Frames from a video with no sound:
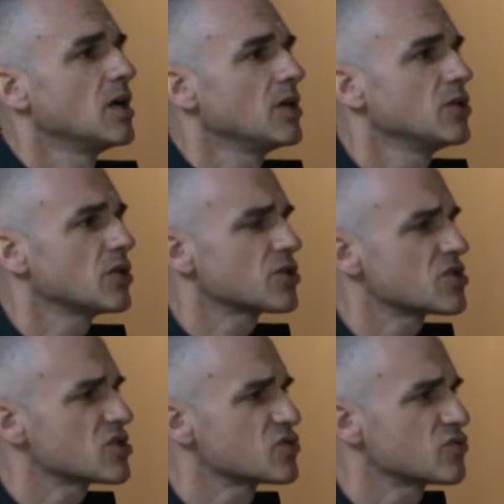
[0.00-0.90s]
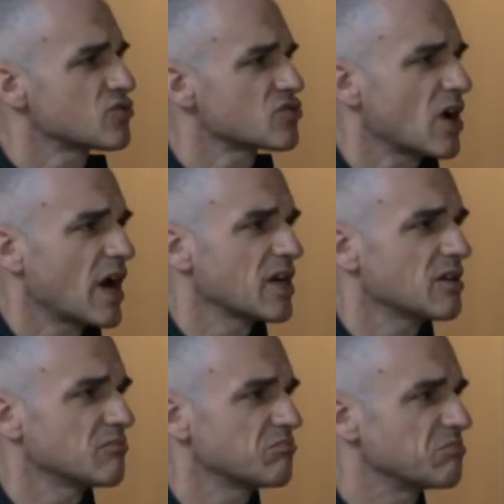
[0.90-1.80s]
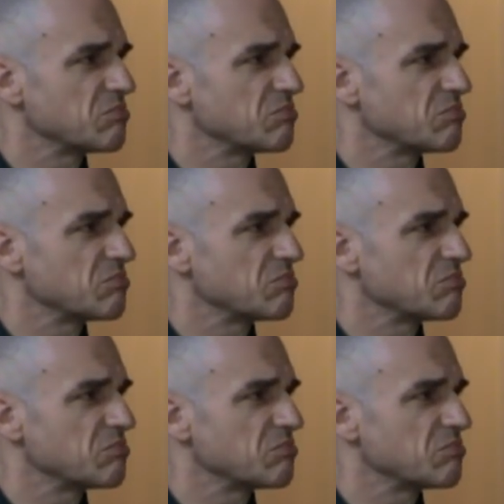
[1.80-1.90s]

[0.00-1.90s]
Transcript: you're just trying